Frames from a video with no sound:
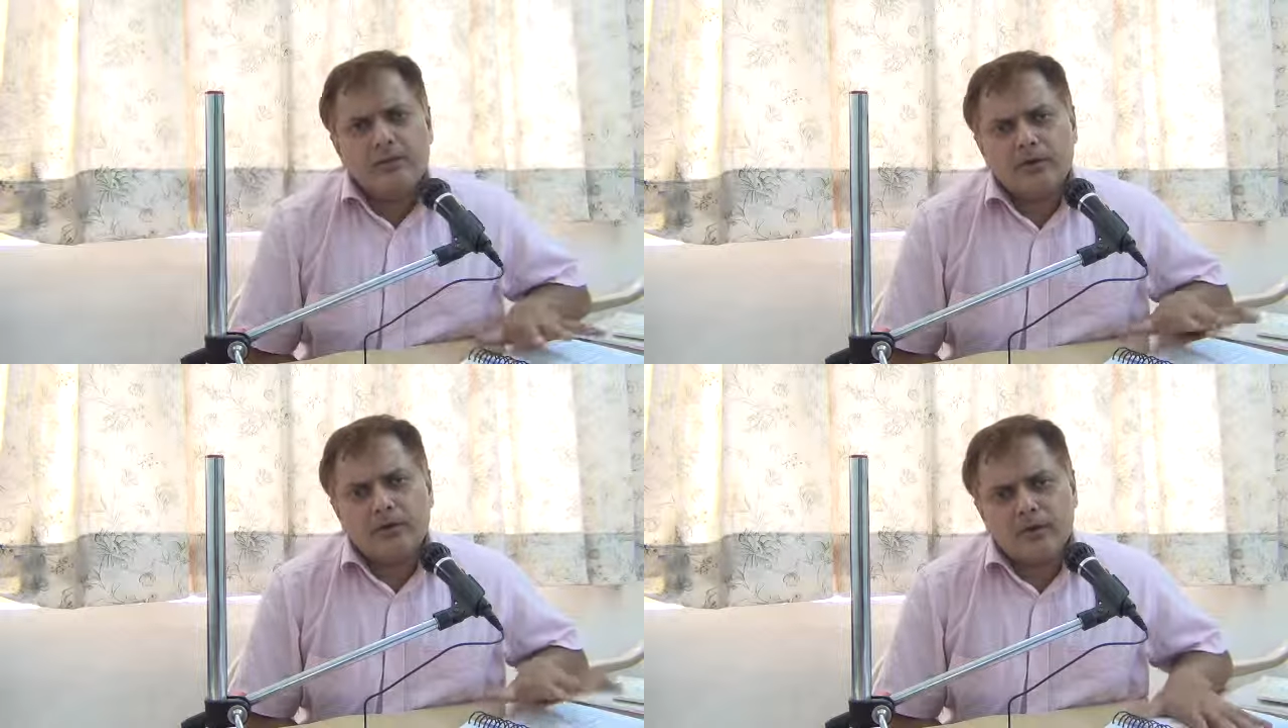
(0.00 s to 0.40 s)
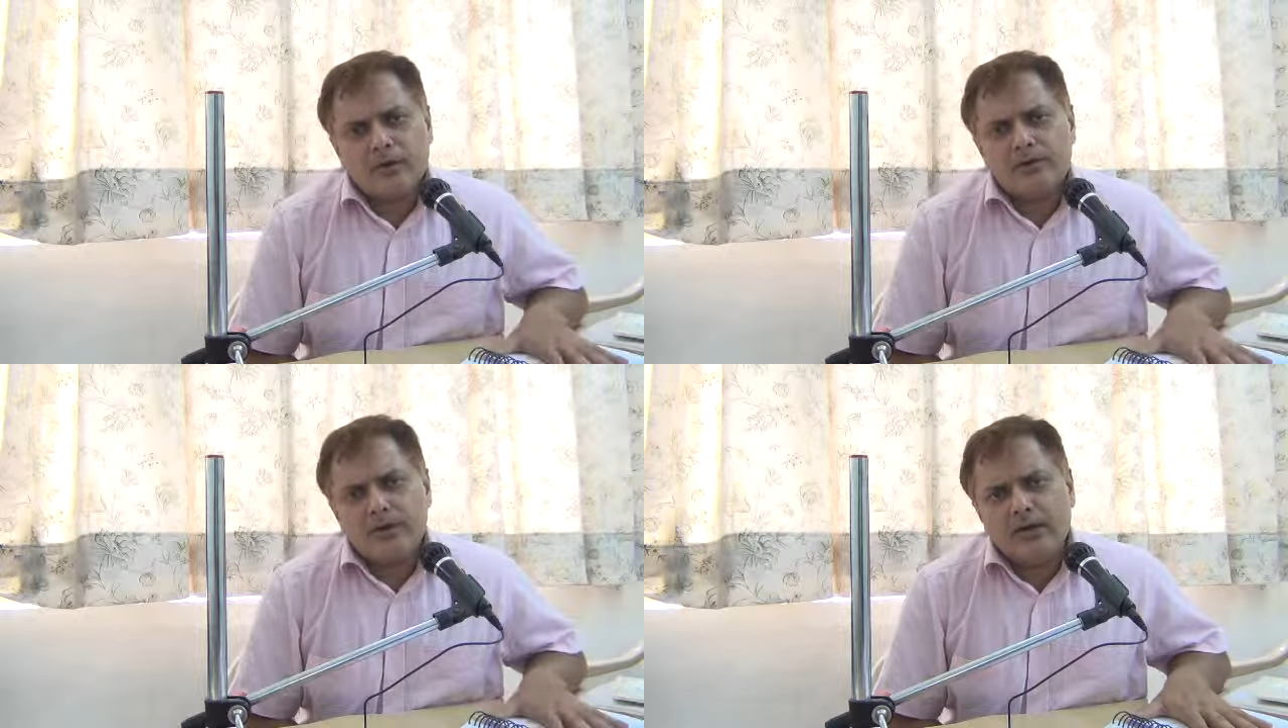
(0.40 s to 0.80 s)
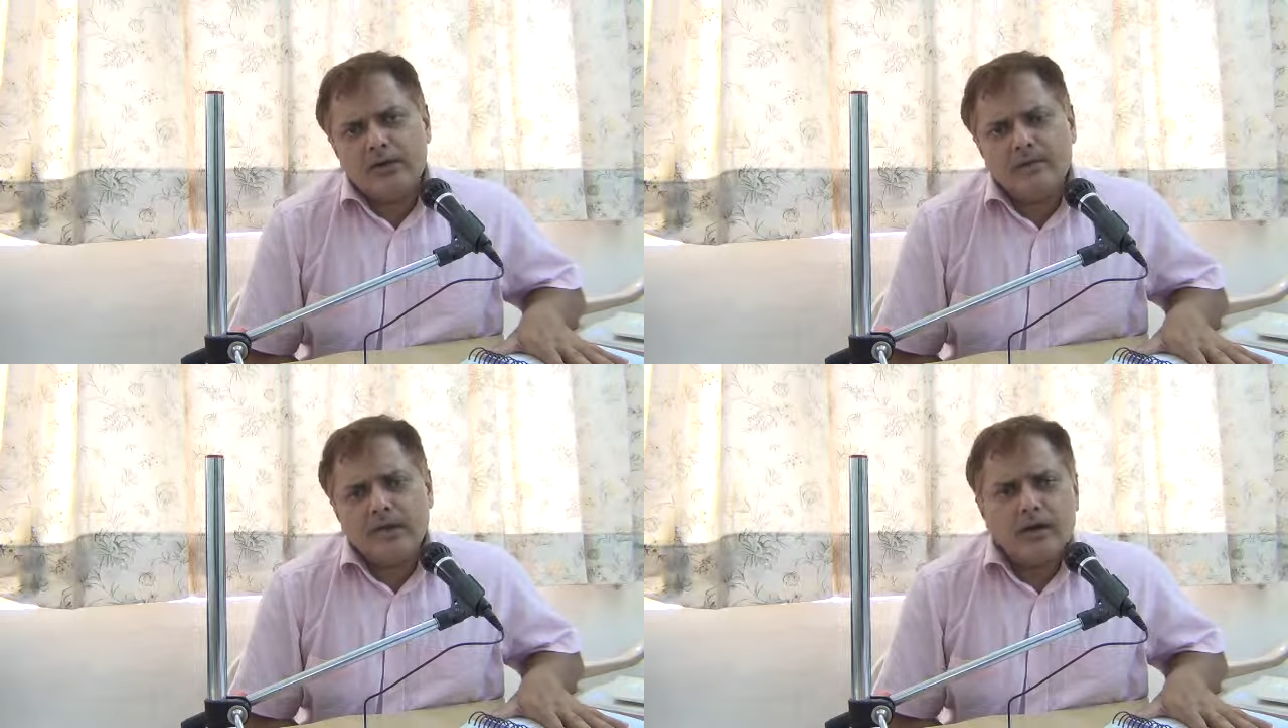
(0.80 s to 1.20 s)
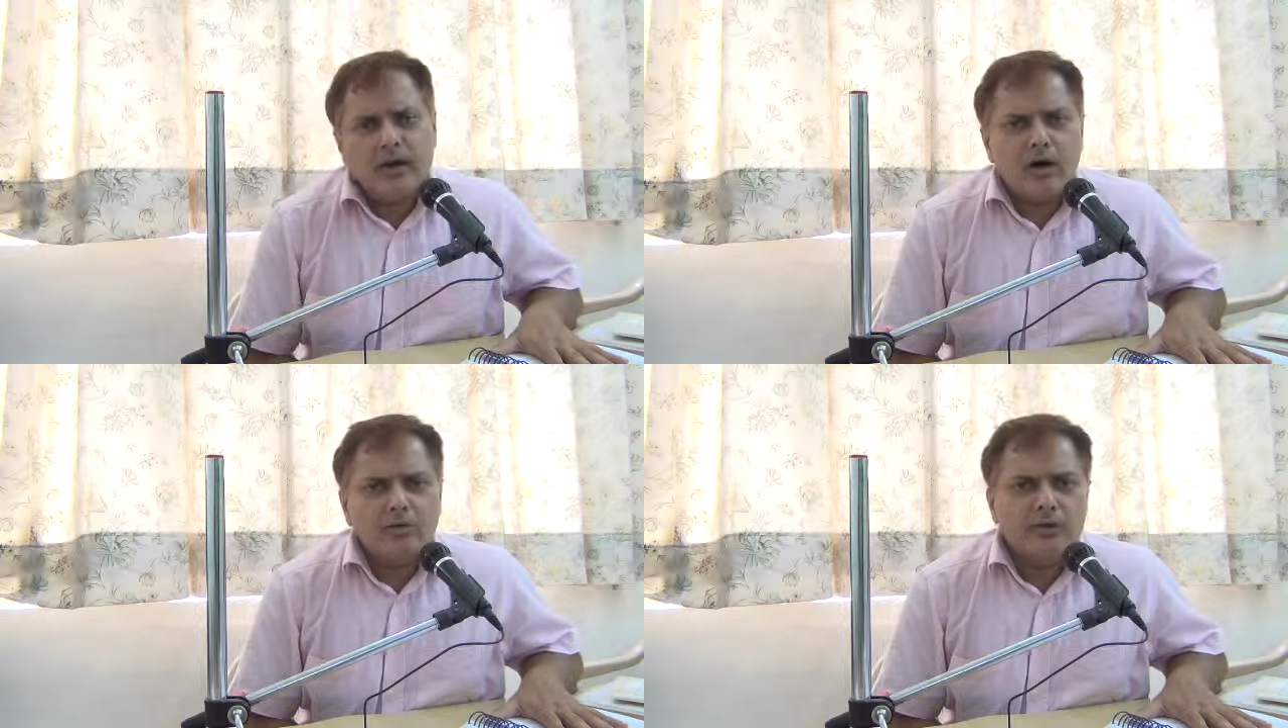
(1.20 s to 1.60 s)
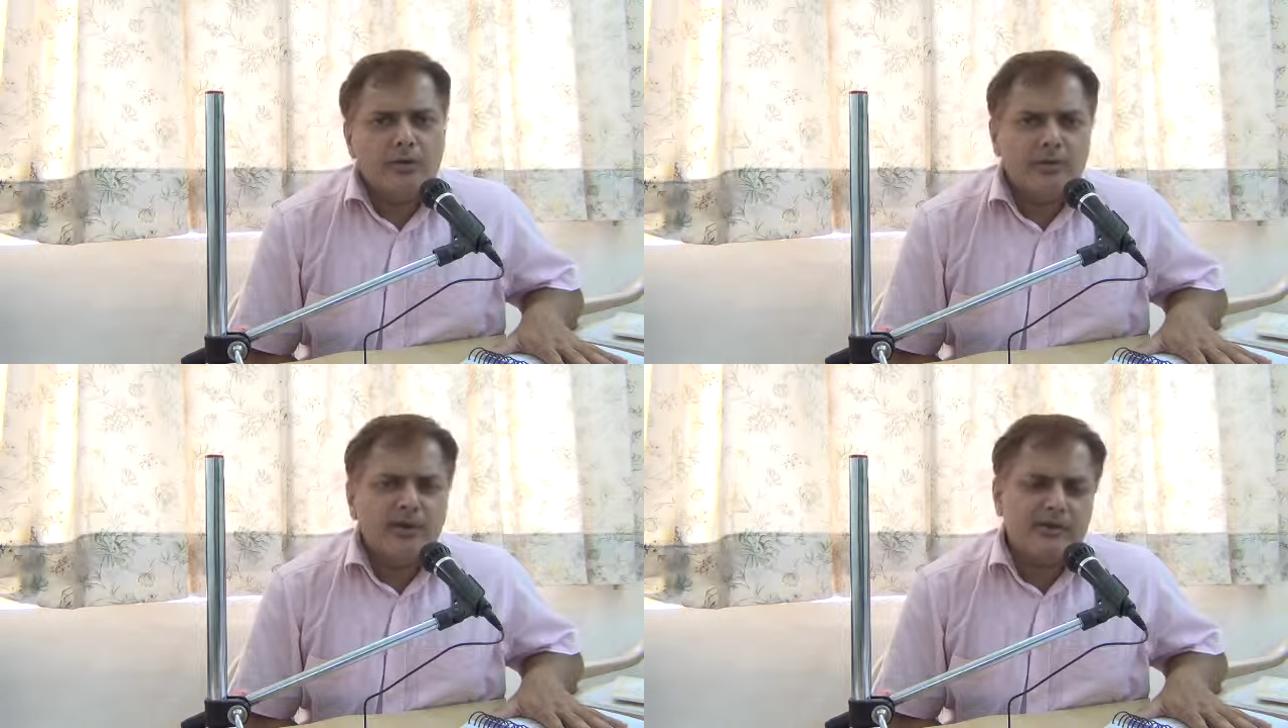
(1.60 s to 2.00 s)
but to understand how
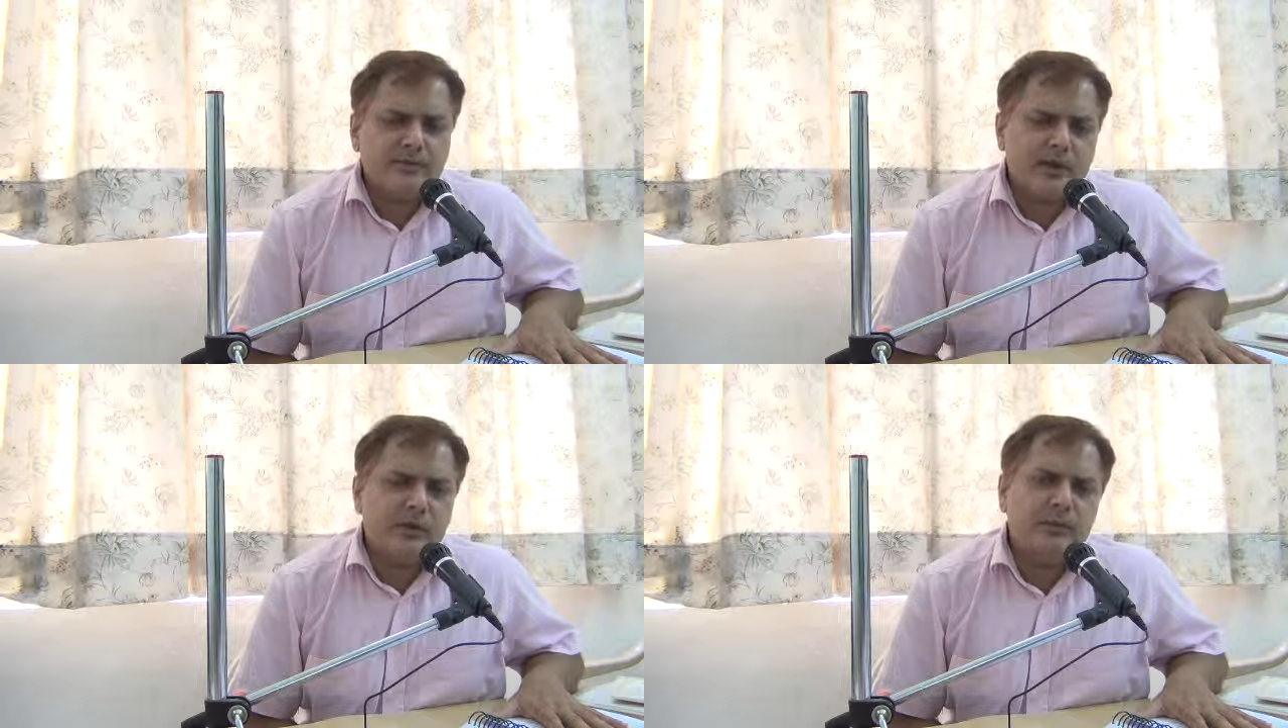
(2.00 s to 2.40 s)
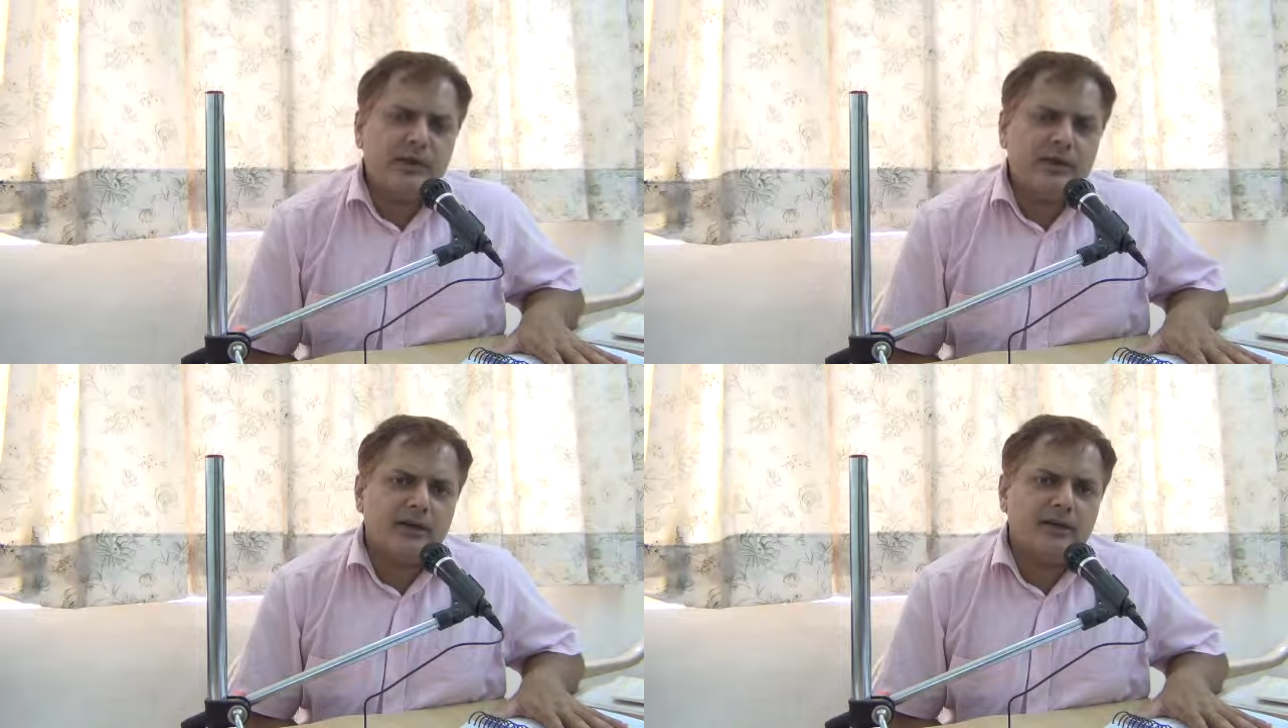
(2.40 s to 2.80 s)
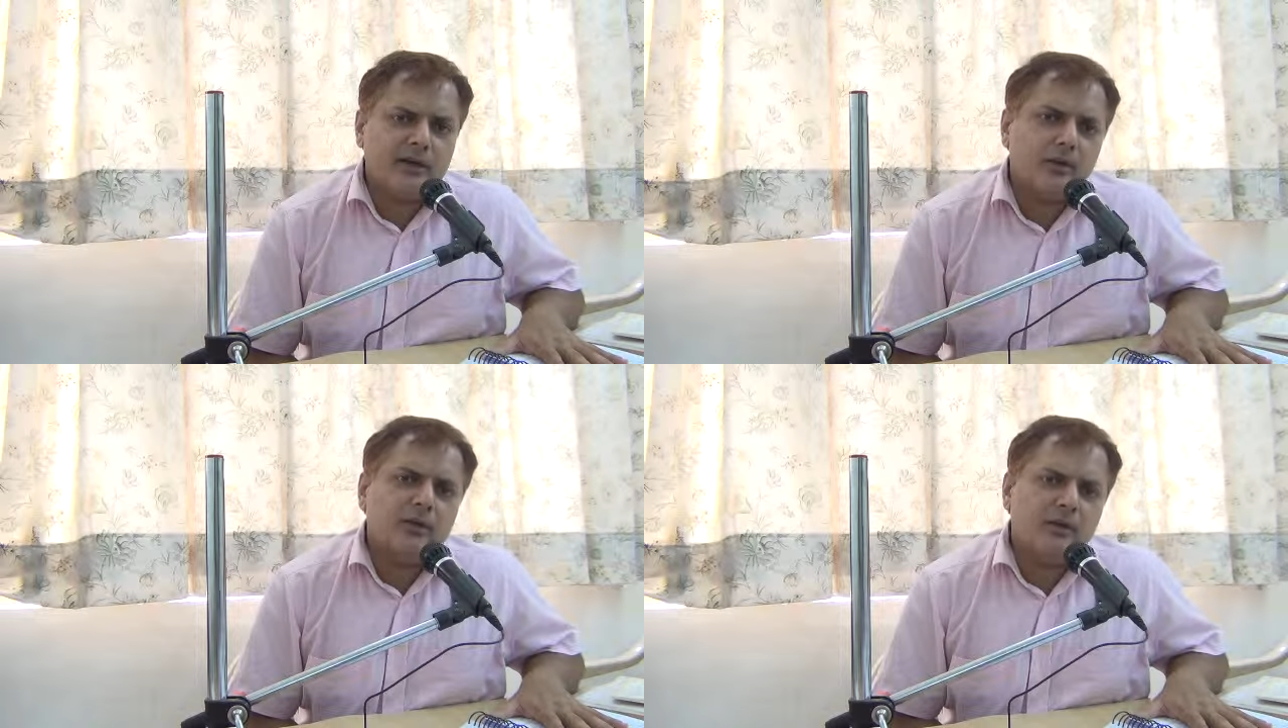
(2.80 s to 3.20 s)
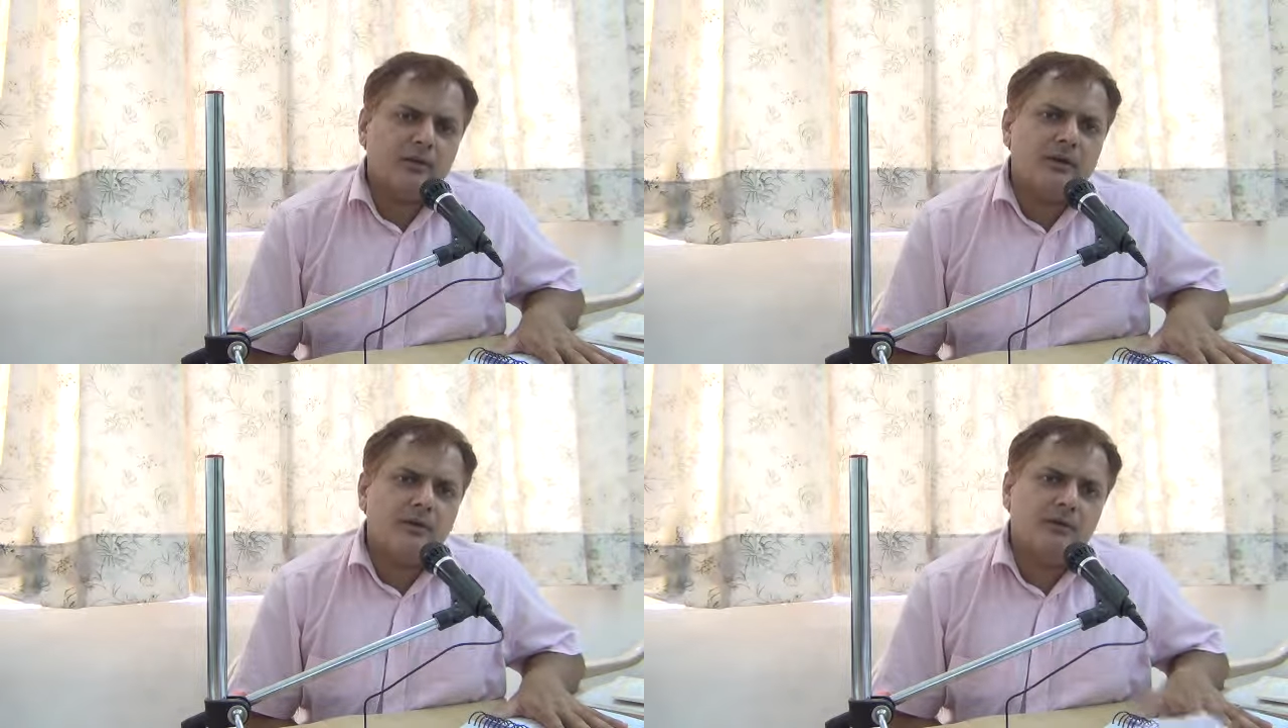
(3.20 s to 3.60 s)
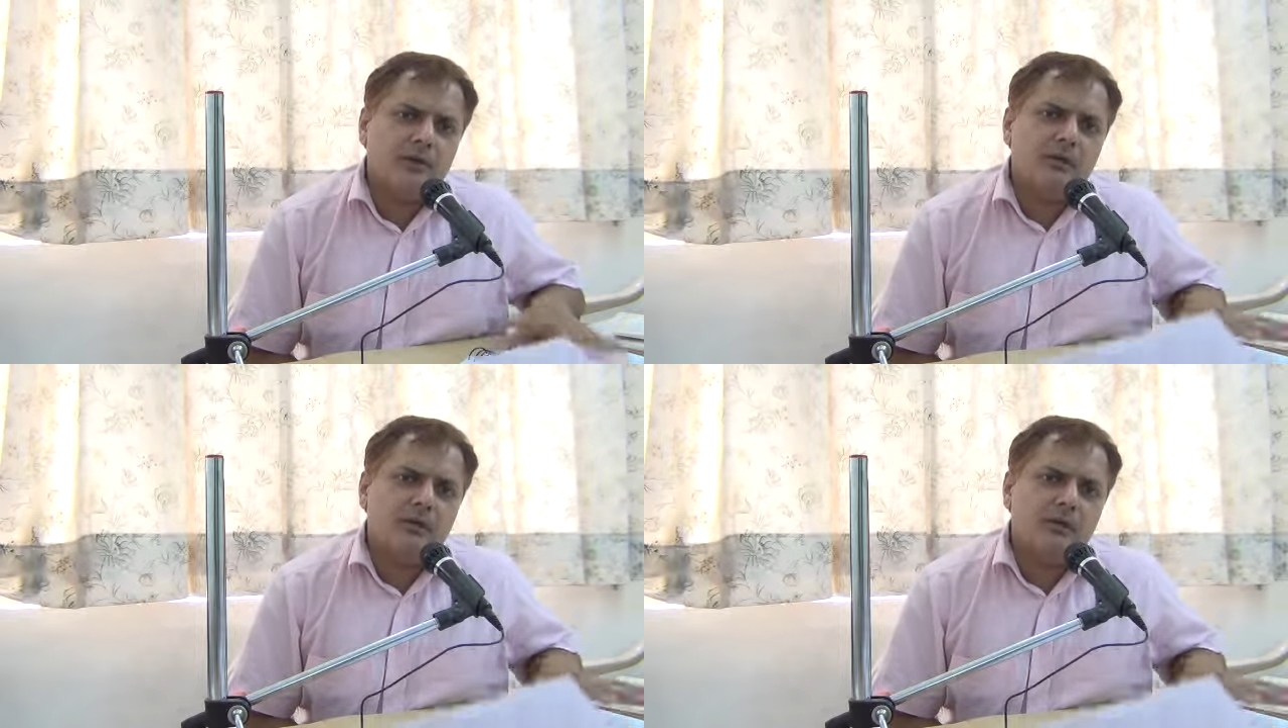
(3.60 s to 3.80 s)
the rupee is manipulated at ground level,